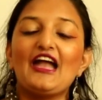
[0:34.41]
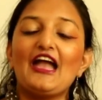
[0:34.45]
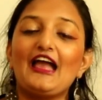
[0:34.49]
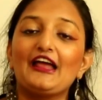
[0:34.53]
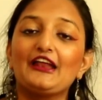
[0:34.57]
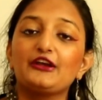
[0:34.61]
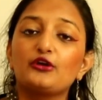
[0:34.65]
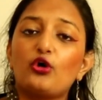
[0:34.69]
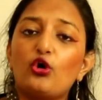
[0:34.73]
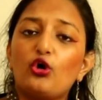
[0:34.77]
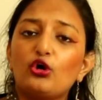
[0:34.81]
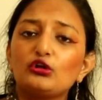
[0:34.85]

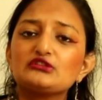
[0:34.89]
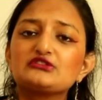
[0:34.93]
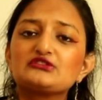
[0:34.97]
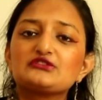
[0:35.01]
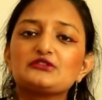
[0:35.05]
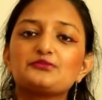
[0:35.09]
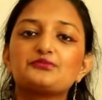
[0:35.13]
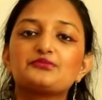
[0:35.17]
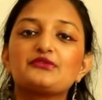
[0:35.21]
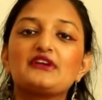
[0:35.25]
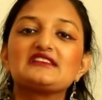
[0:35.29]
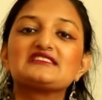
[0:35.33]
And
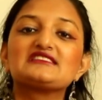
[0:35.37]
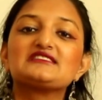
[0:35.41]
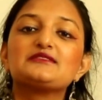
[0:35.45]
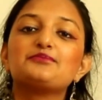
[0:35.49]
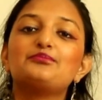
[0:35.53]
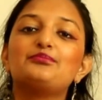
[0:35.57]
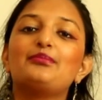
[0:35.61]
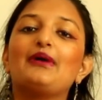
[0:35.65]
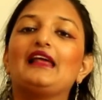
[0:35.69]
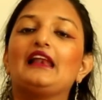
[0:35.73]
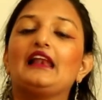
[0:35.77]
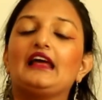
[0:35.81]
also press the
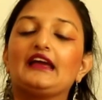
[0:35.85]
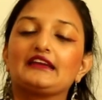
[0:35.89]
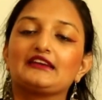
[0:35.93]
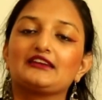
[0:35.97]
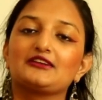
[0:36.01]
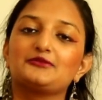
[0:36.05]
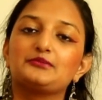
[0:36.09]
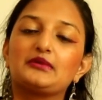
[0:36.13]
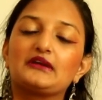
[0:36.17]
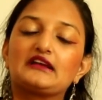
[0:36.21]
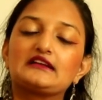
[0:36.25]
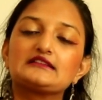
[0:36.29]
bell
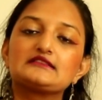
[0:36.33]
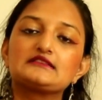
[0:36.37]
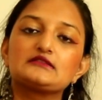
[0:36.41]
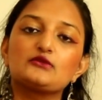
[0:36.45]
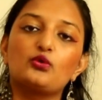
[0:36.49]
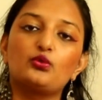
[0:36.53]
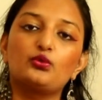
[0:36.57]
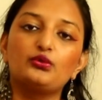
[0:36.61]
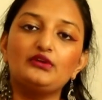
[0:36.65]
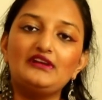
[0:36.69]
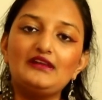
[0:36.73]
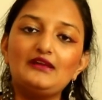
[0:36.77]
icon, because
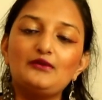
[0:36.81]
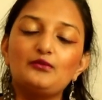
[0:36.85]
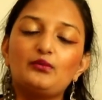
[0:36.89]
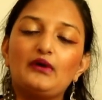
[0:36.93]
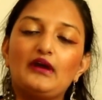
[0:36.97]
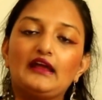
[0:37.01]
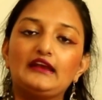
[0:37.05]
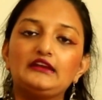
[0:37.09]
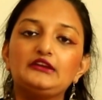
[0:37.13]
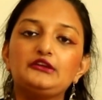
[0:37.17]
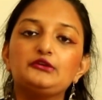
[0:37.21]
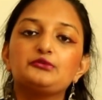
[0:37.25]
only
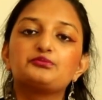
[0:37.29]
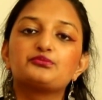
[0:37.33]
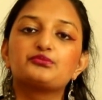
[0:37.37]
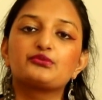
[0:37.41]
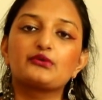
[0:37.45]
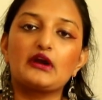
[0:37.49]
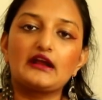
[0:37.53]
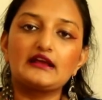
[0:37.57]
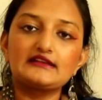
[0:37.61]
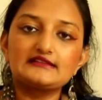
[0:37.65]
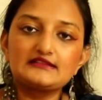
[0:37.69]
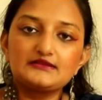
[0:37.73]
when you
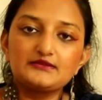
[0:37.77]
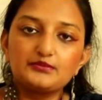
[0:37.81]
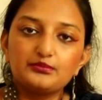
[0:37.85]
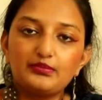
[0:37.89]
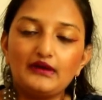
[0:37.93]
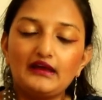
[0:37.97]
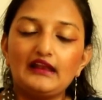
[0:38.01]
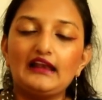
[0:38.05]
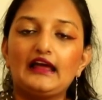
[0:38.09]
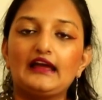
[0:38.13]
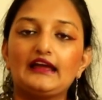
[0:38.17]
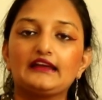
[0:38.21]
press the
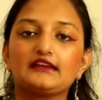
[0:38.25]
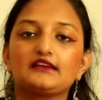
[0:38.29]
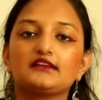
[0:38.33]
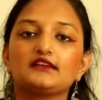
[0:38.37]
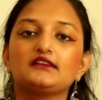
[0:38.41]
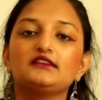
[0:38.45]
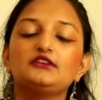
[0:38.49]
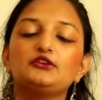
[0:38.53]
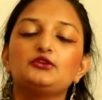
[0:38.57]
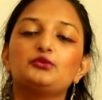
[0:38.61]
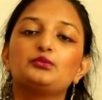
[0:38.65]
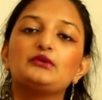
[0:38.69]
bell
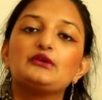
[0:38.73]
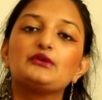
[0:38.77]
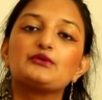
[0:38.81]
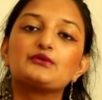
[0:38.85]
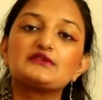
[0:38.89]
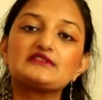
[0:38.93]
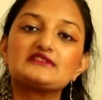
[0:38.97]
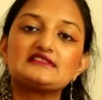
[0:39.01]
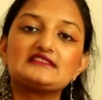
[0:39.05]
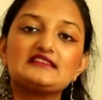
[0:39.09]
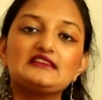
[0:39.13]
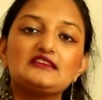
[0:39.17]
icon you will
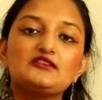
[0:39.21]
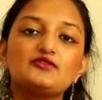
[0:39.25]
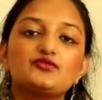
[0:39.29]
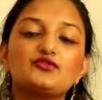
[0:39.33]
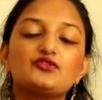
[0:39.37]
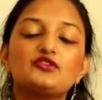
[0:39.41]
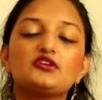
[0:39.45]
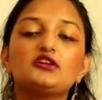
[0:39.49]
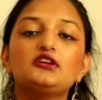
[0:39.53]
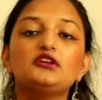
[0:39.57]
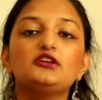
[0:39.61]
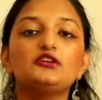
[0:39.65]

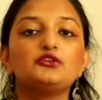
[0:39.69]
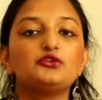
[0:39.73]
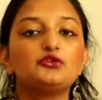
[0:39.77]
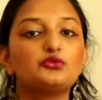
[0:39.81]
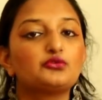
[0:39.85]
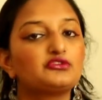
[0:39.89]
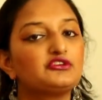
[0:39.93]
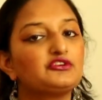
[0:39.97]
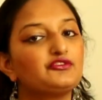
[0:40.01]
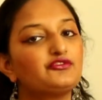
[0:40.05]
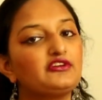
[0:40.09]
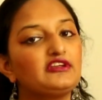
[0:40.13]
receive the
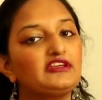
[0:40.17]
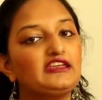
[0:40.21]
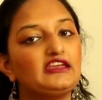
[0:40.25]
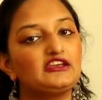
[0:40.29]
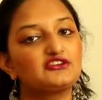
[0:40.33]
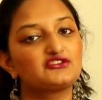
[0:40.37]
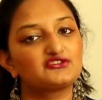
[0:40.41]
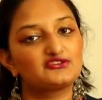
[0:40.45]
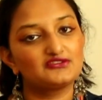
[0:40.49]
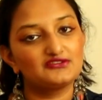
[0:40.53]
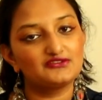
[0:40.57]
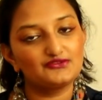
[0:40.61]

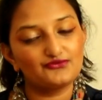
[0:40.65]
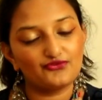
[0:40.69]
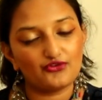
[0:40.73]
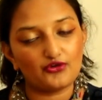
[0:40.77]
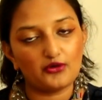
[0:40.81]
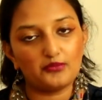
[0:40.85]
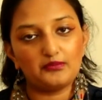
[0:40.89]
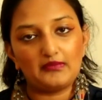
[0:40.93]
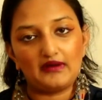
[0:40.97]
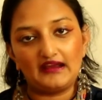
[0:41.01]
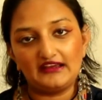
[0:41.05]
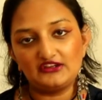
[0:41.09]
notification
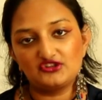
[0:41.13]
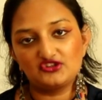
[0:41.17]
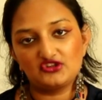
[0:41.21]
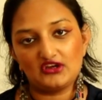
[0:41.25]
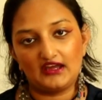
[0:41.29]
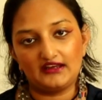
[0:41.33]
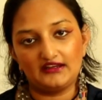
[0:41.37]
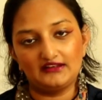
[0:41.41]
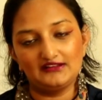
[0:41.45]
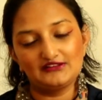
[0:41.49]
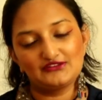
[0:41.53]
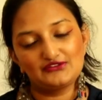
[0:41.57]
from my
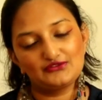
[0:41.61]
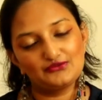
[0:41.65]
channel.